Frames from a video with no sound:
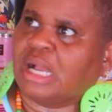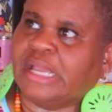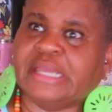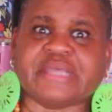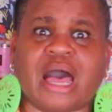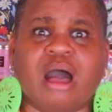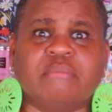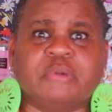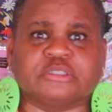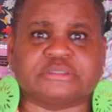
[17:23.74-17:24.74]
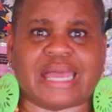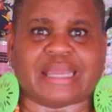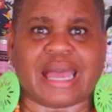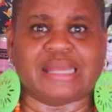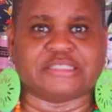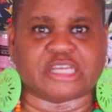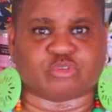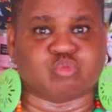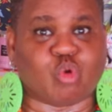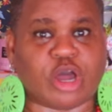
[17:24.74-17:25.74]
it's almost like I
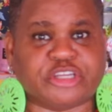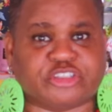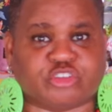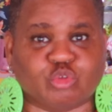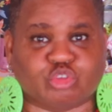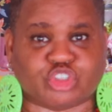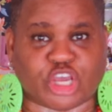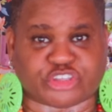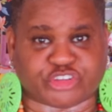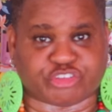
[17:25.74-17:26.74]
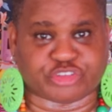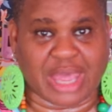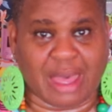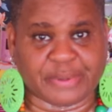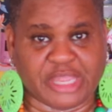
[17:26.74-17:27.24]
just wanted to just stop